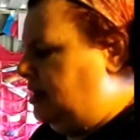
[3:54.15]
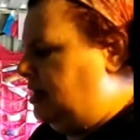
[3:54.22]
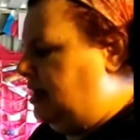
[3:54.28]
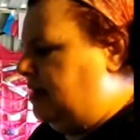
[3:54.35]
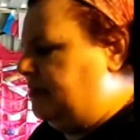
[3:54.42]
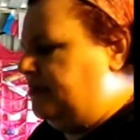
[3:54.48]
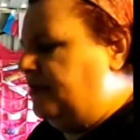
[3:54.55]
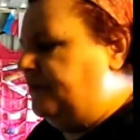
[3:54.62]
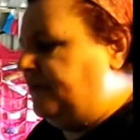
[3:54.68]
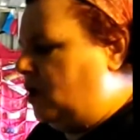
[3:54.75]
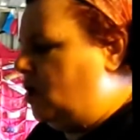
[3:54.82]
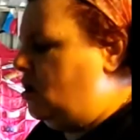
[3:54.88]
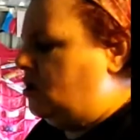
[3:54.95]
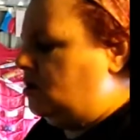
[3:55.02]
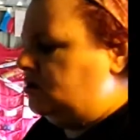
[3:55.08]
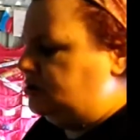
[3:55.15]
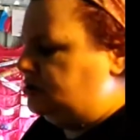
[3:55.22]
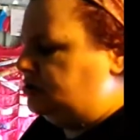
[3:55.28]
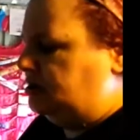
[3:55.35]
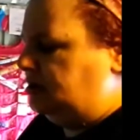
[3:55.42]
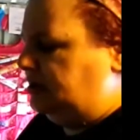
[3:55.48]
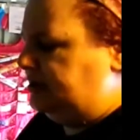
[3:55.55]
Of
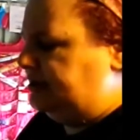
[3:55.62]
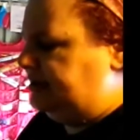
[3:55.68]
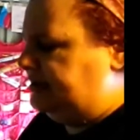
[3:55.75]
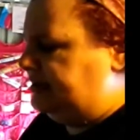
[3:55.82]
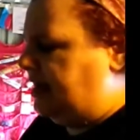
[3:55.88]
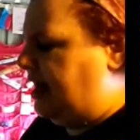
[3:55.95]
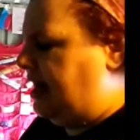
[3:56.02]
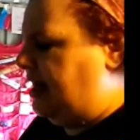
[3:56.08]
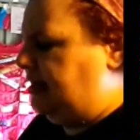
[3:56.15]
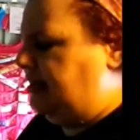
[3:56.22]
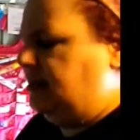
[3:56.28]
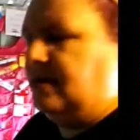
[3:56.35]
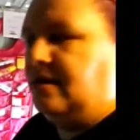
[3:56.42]
course, I did that,